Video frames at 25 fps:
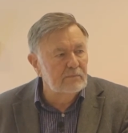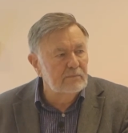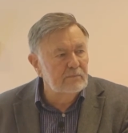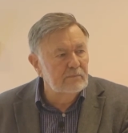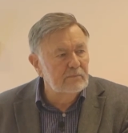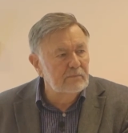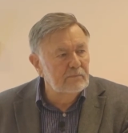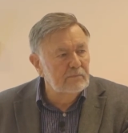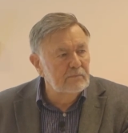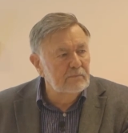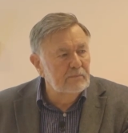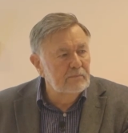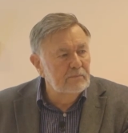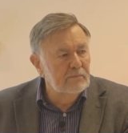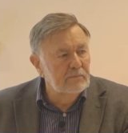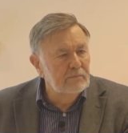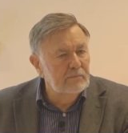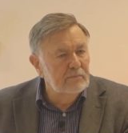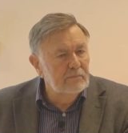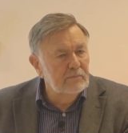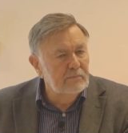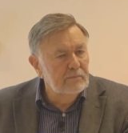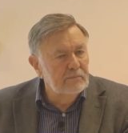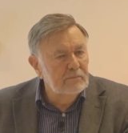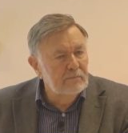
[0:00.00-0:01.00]

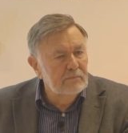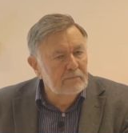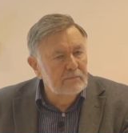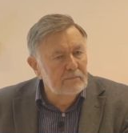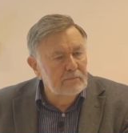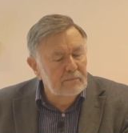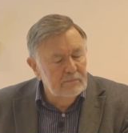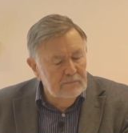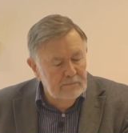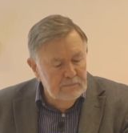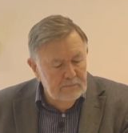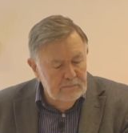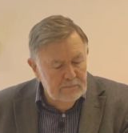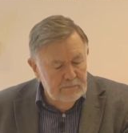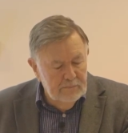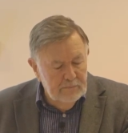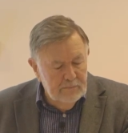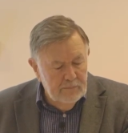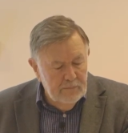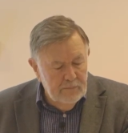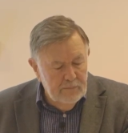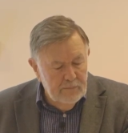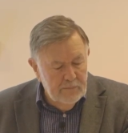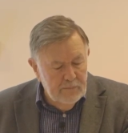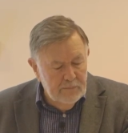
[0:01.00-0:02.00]

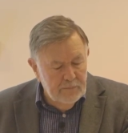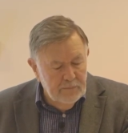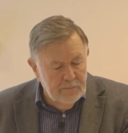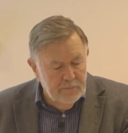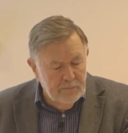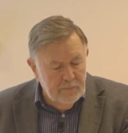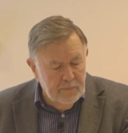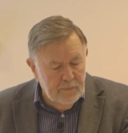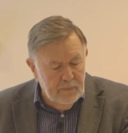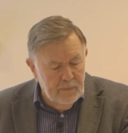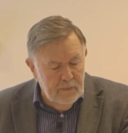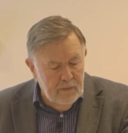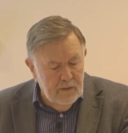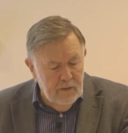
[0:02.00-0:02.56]
(no one is talking)